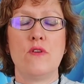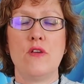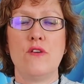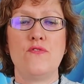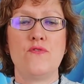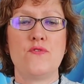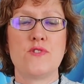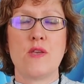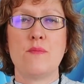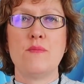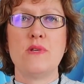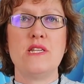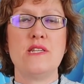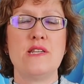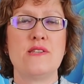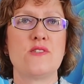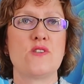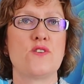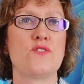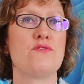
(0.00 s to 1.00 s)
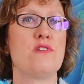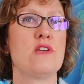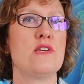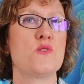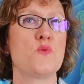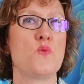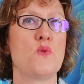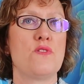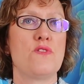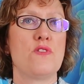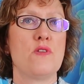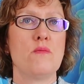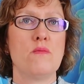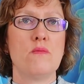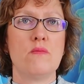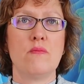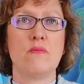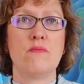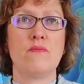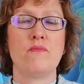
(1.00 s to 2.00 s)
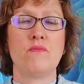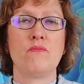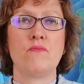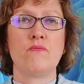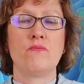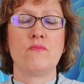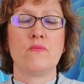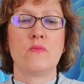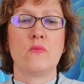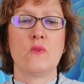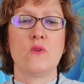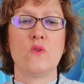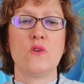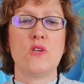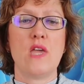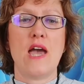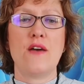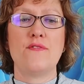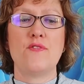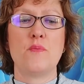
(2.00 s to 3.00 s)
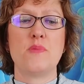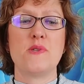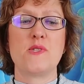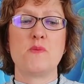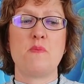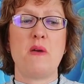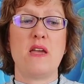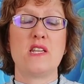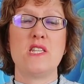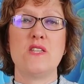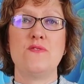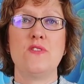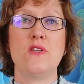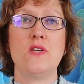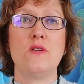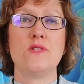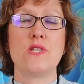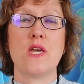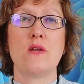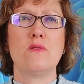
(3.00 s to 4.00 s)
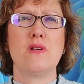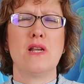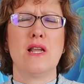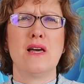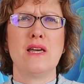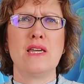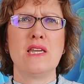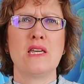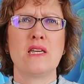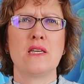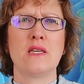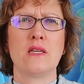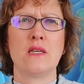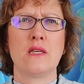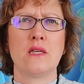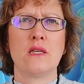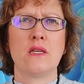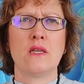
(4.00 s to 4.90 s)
if somebody disagrees with them or you have a perspective that you don't like.